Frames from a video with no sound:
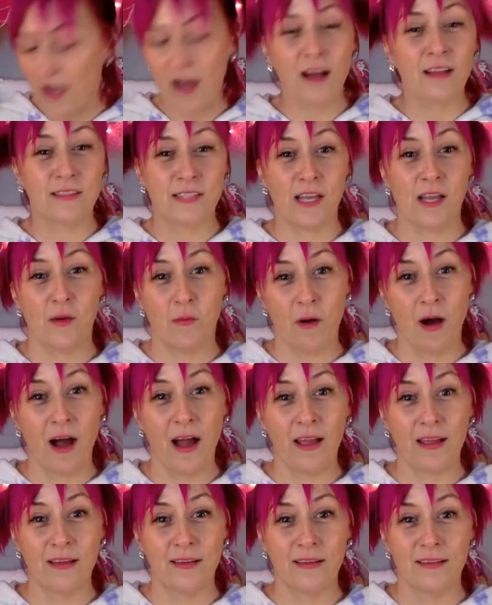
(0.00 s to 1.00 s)
I'll tell you
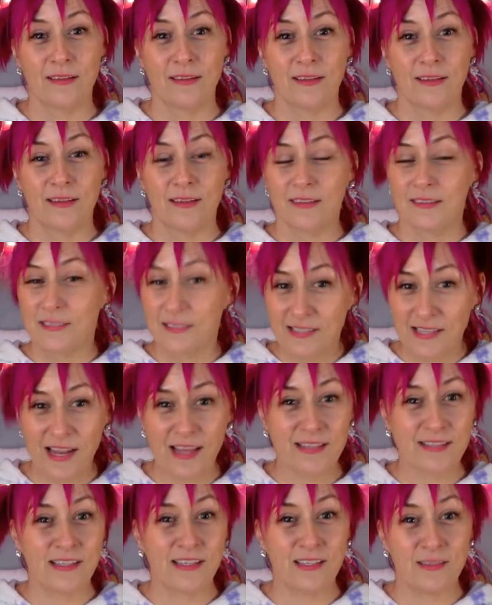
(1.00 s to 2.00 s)
why.
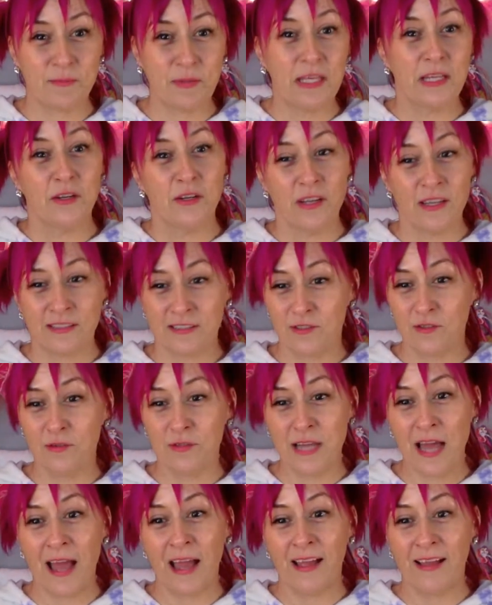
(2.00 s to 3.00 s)
Today's going to be, it's a new
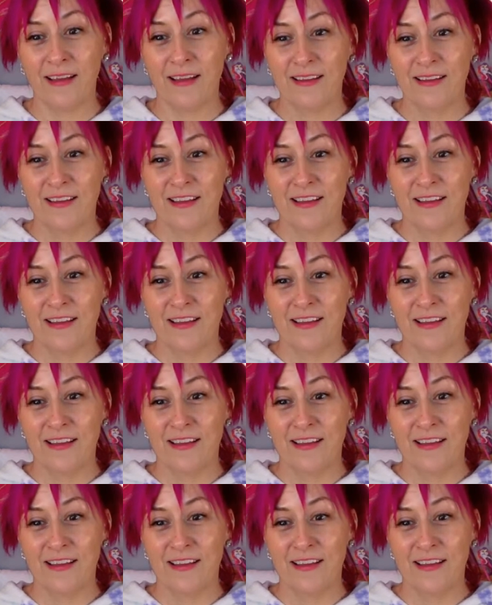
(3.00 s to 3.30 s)
day.